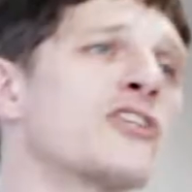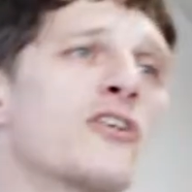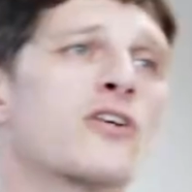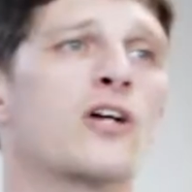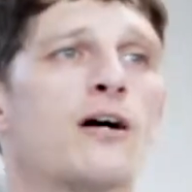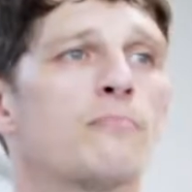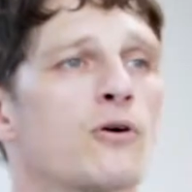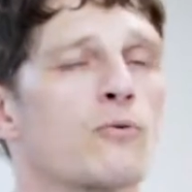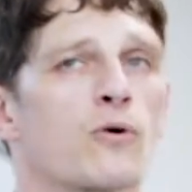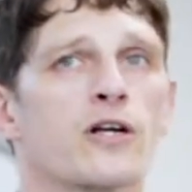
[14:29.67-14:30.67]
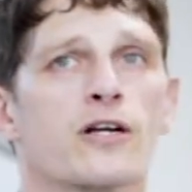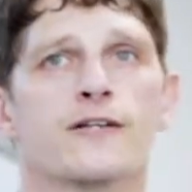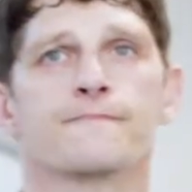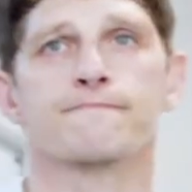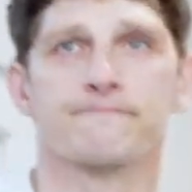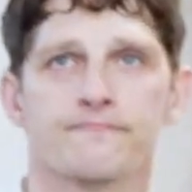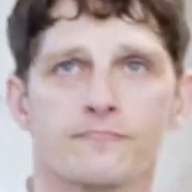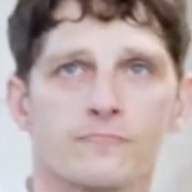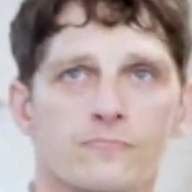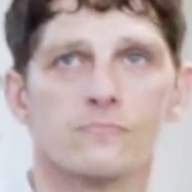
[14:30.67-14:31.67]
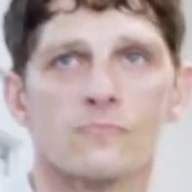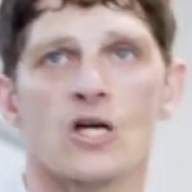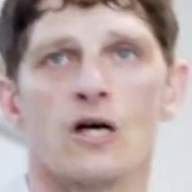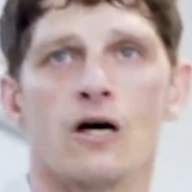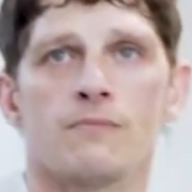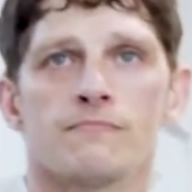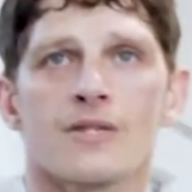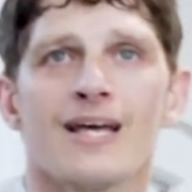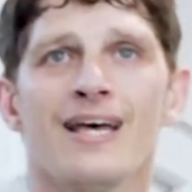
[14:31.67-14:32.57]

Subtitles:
to your combo work. And